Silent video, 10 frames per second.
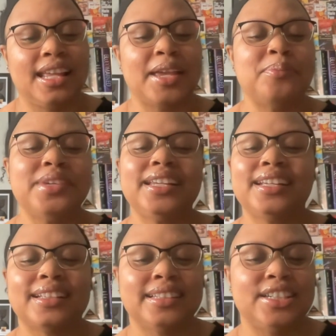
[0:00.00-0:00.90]

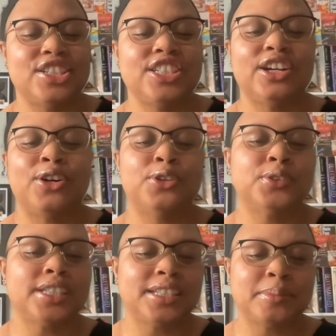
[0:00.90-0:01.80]
Immediately, she
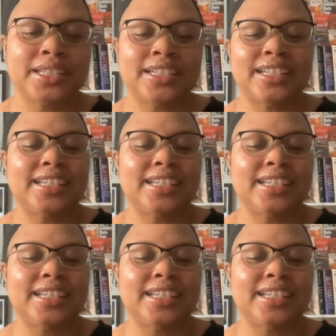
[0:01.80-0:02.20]
owned him in an